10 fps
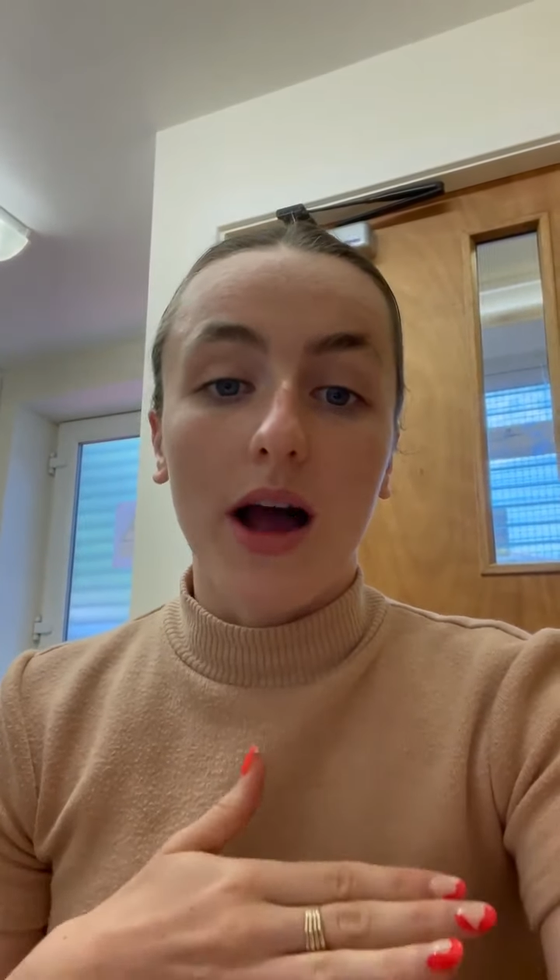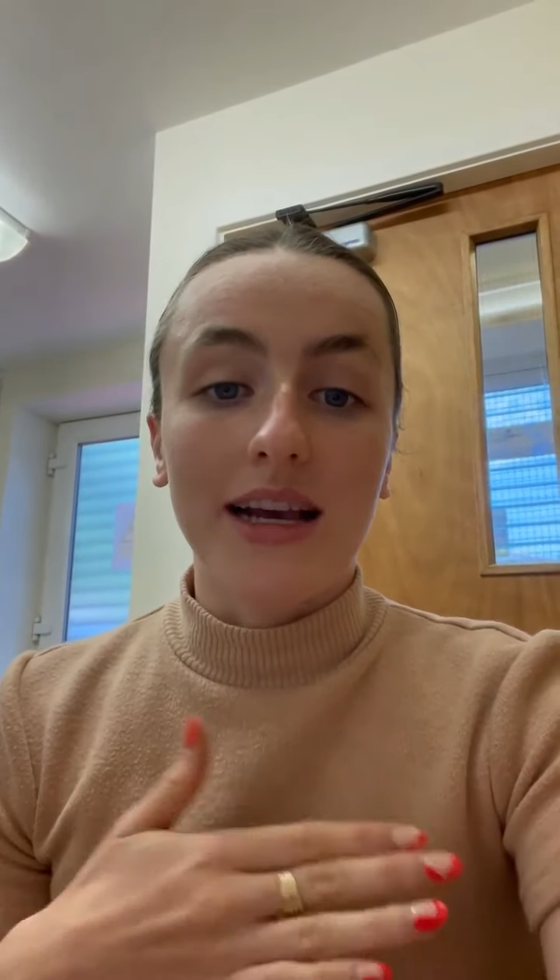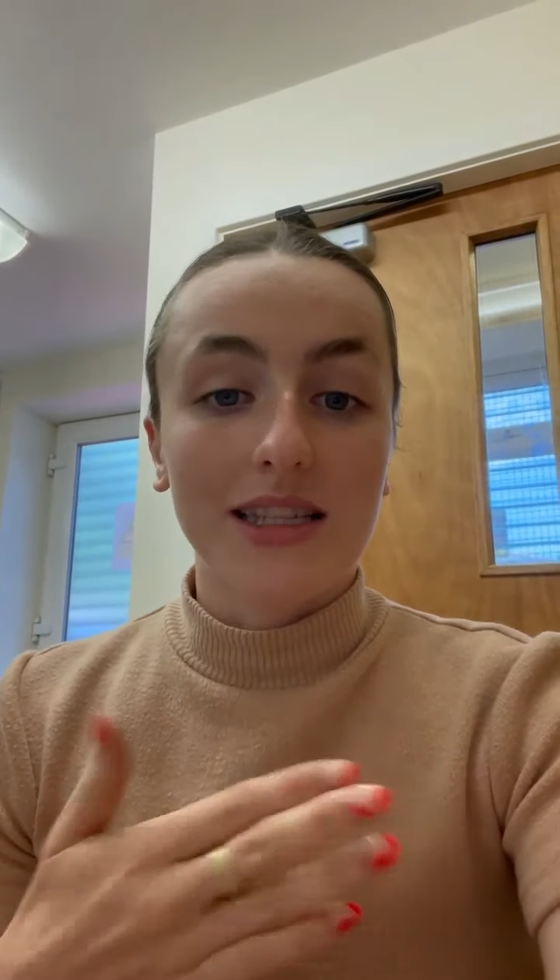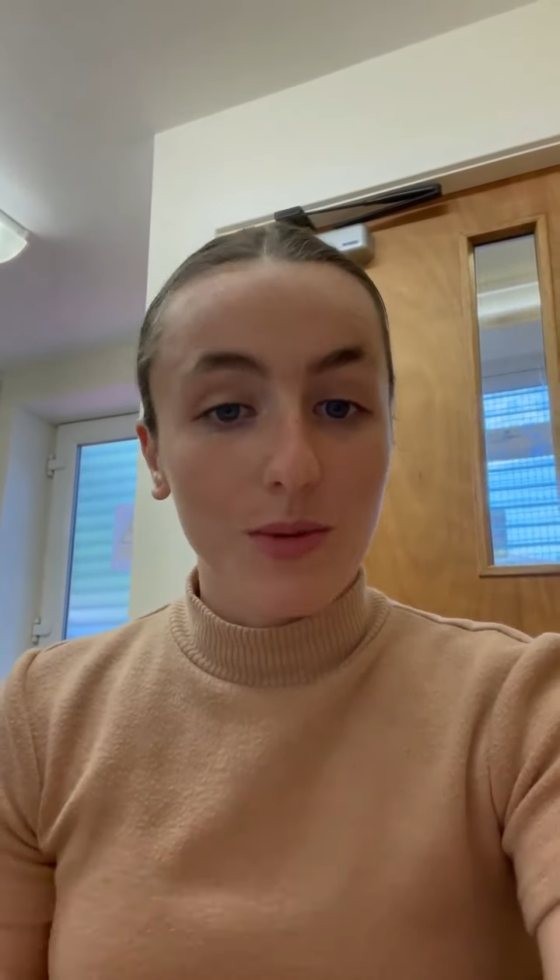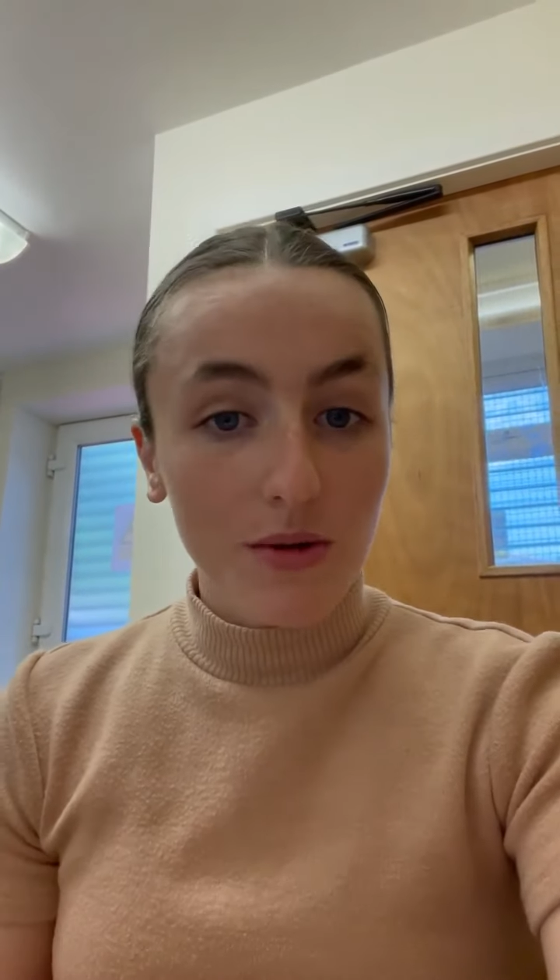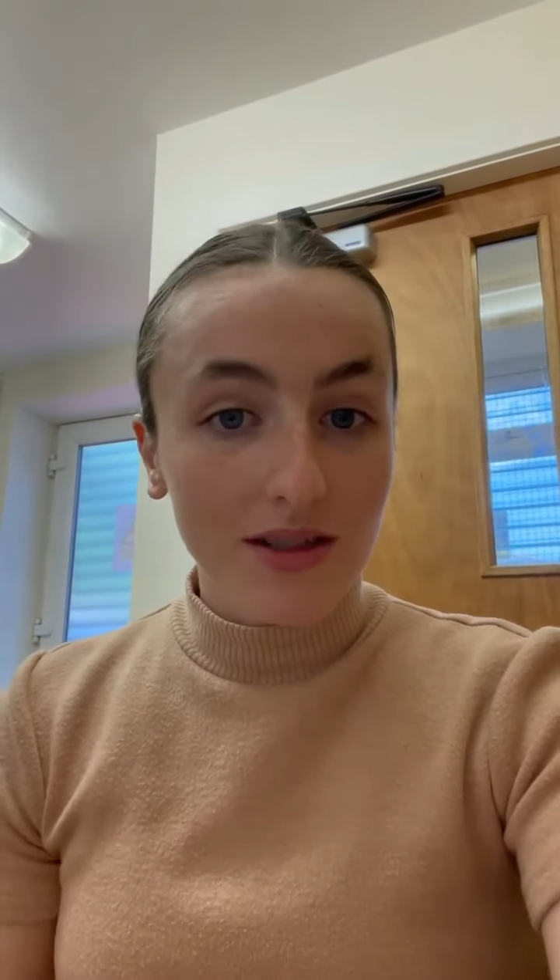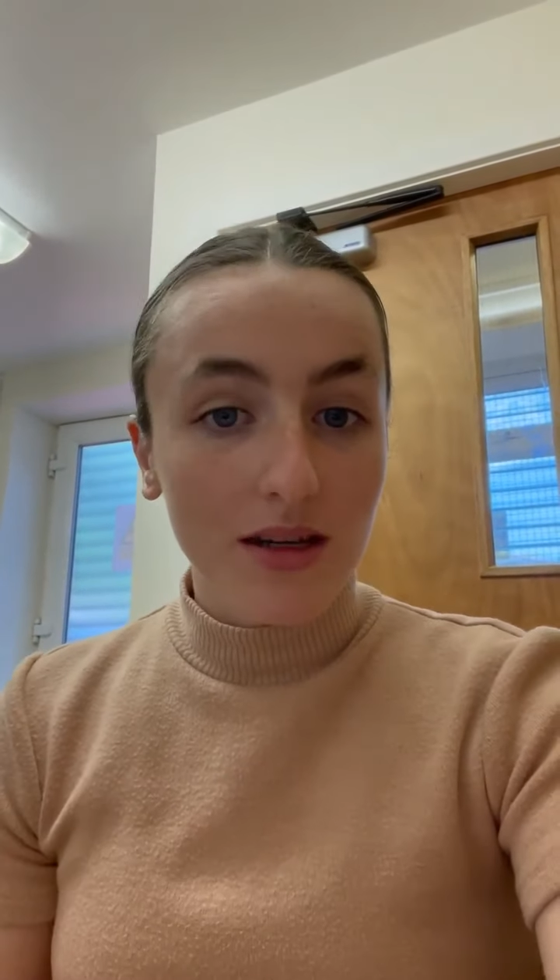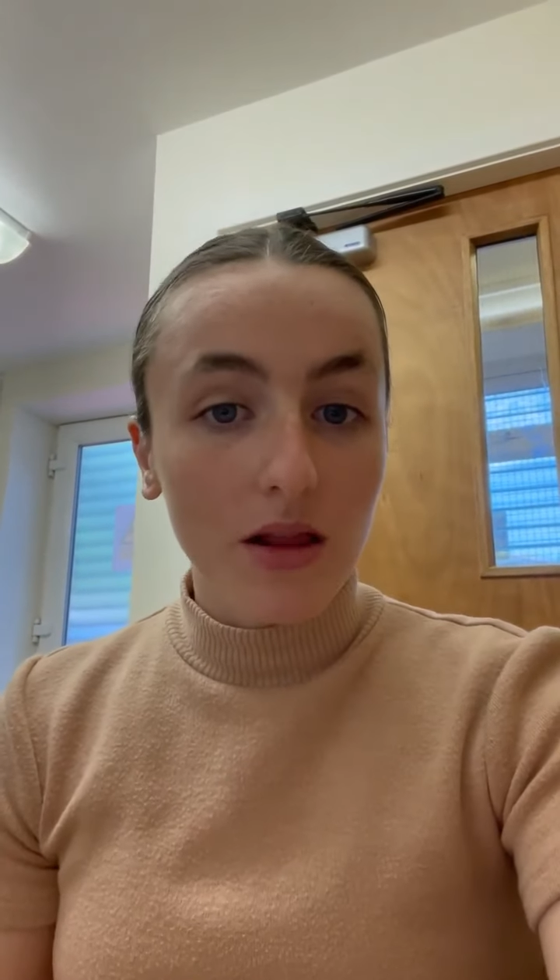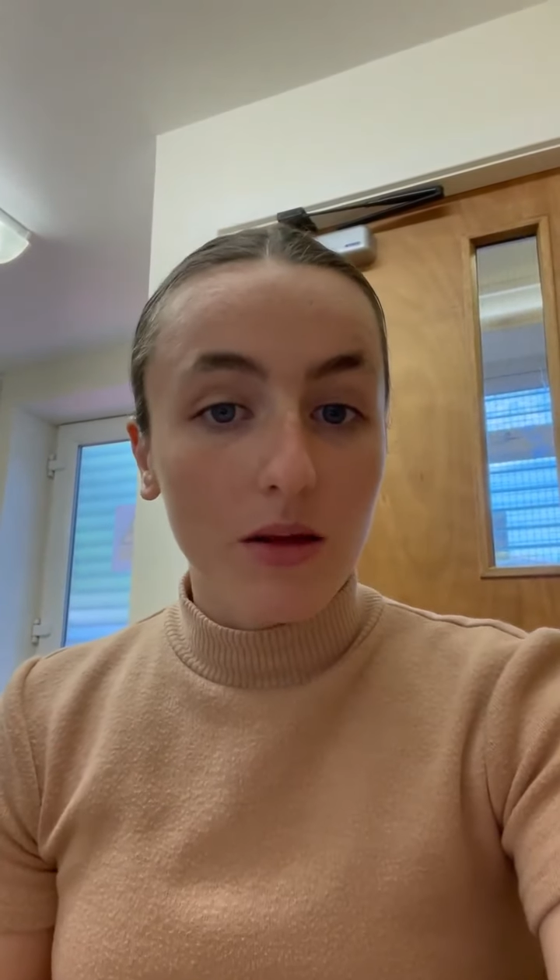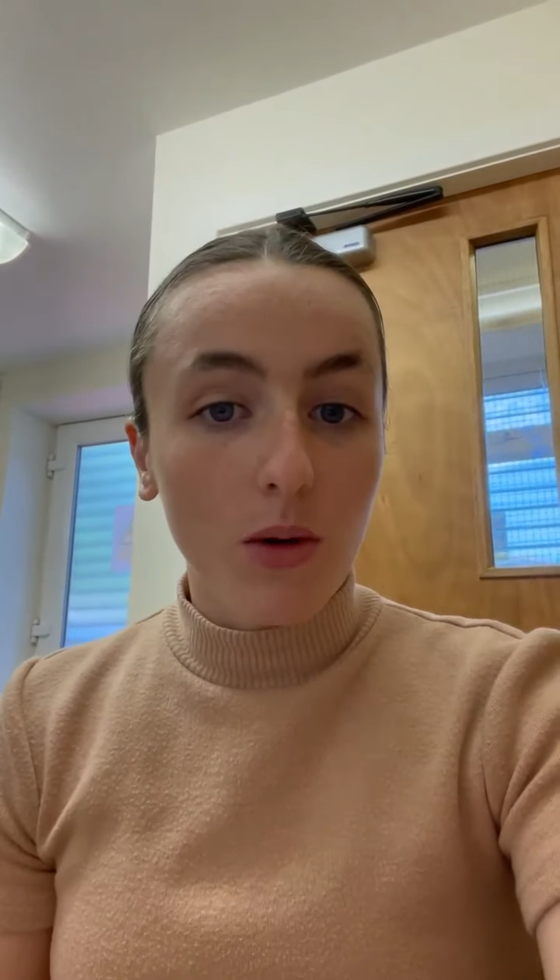experiencing
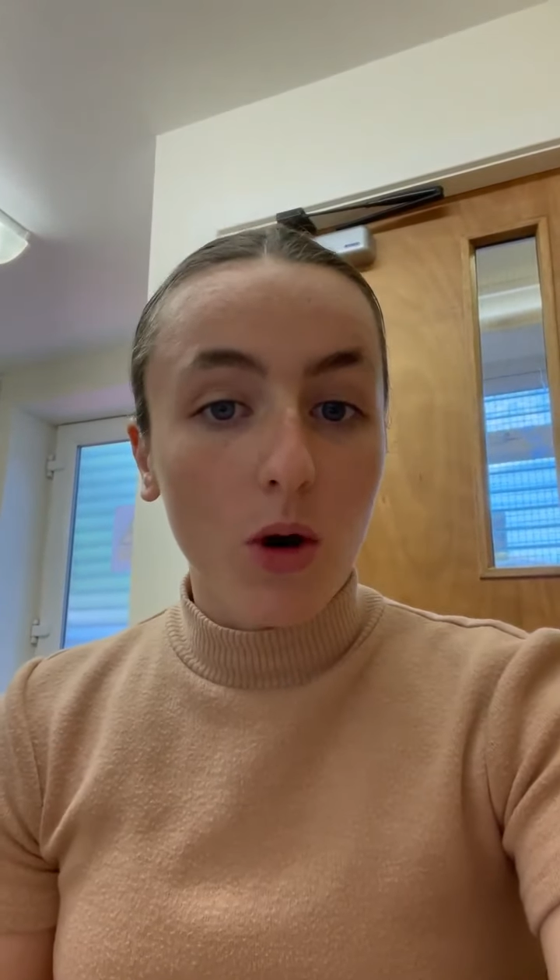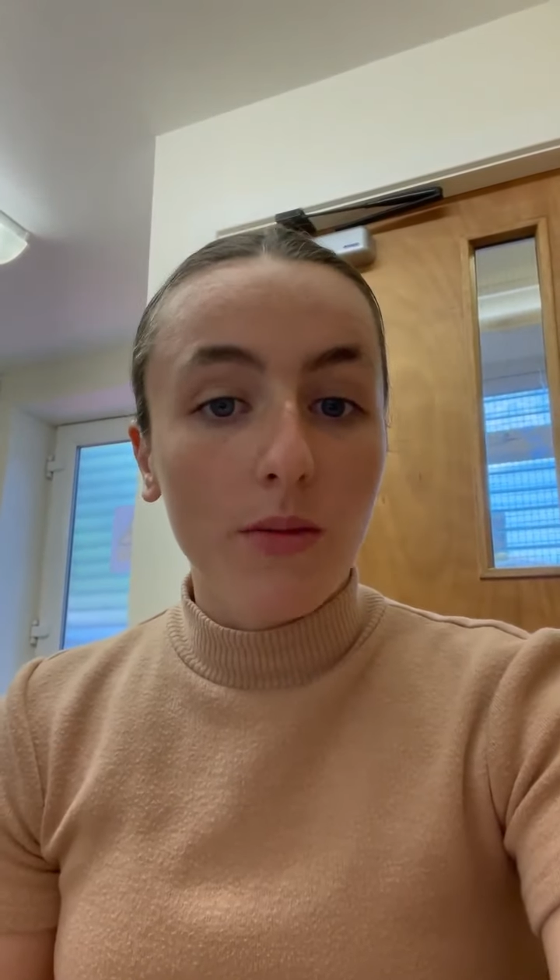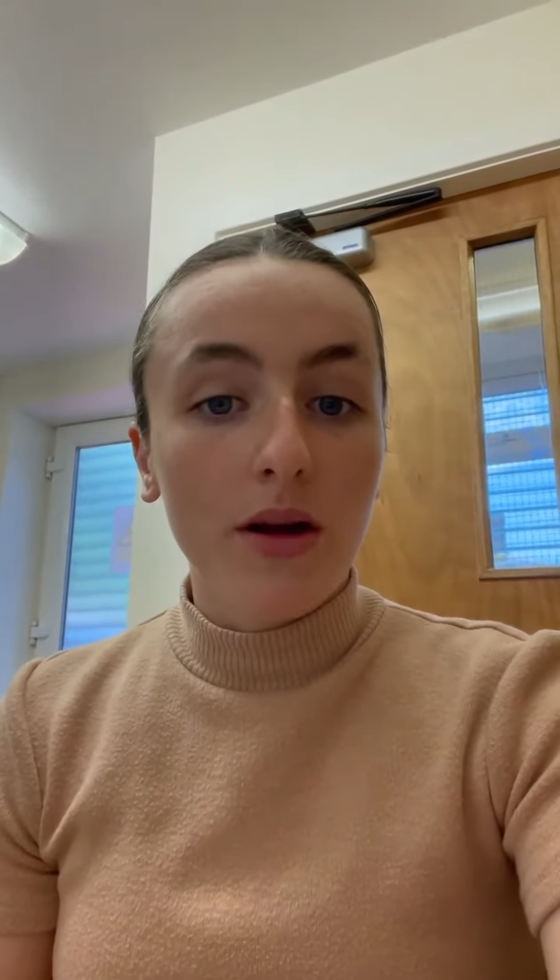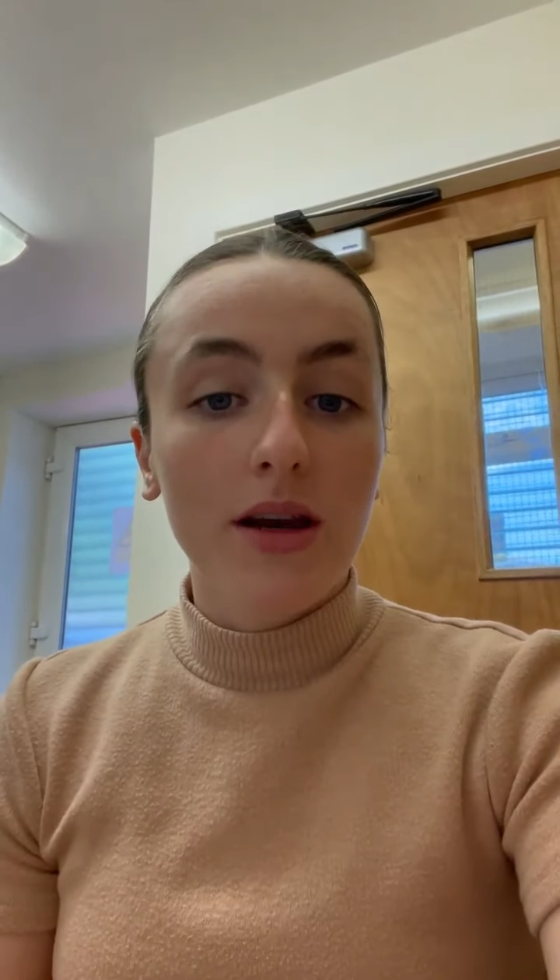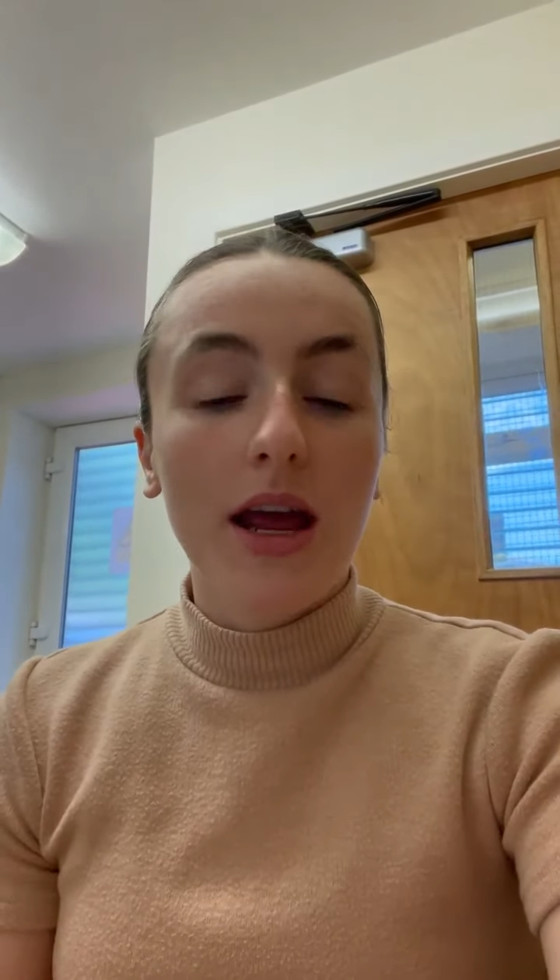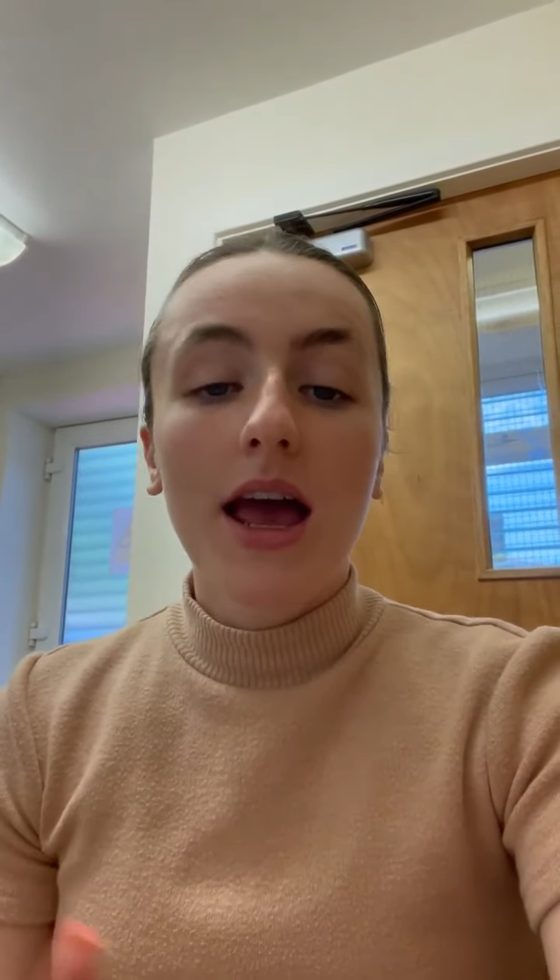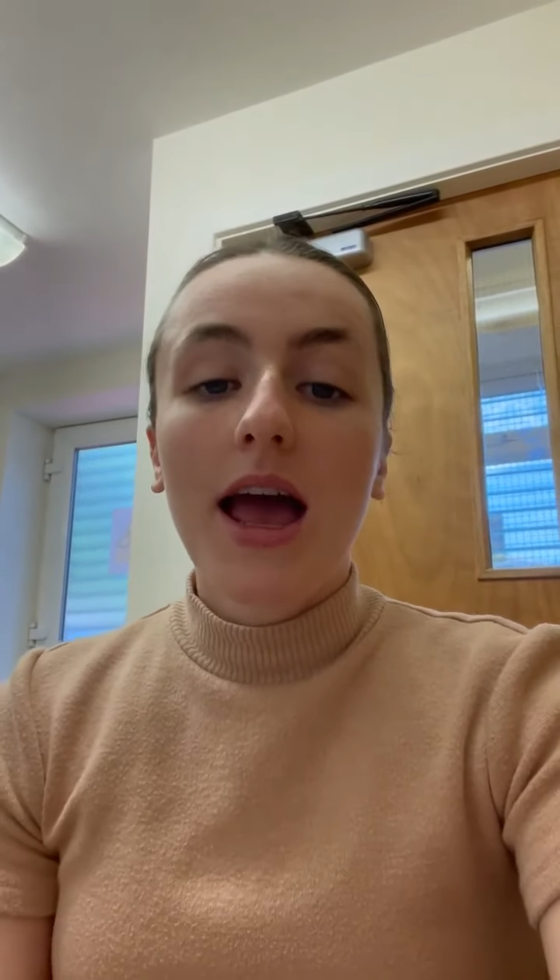at the moment.